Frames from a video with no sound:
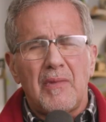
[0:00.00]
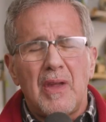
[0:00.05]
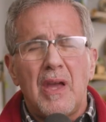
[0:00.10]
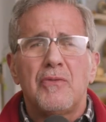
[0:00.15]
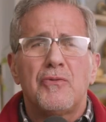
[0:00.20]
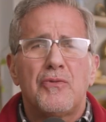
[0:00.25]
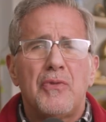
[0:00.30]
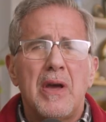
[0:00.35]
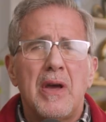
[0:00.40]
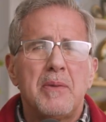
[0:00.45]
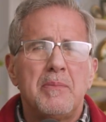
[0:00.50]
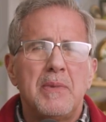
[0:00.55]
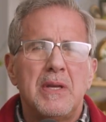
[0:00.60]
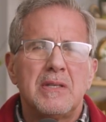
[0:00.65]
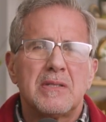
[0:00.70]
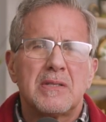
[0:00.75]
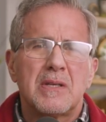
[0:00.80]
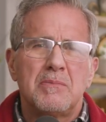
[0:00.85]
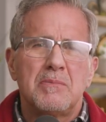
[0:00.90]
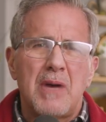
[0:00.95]

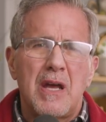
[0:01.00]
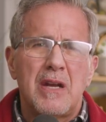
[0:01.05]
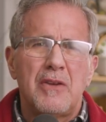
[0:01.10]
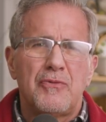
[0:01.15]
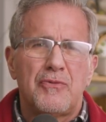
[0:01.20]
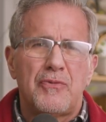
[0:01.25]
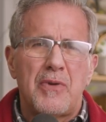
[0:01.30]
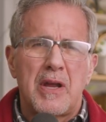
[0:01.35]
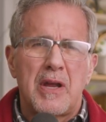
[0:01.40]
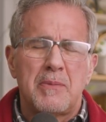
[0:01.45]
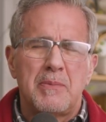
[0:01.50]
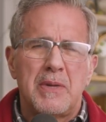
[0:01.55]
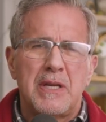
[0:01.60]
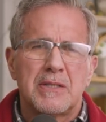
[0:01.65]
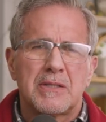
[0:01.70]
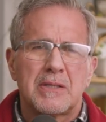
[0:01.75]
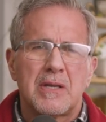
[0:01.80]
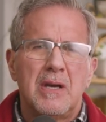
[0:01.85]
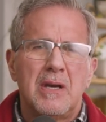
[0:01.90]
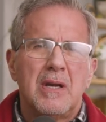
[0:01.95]
amphetamines and
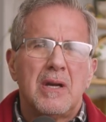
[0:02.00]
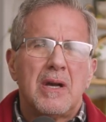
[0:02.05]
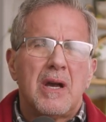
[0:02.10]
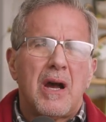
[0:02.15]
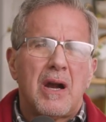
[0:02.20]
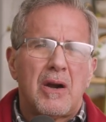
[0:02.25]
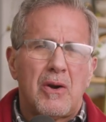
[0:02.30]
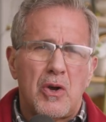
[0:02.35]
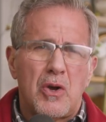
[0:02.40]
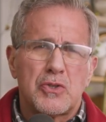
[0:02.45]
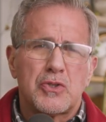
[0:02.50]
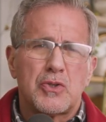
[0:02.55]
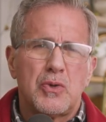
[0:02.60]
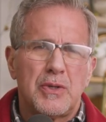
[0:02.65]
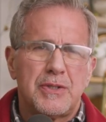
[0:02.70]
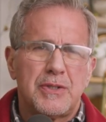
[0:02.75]
methamphetamines are also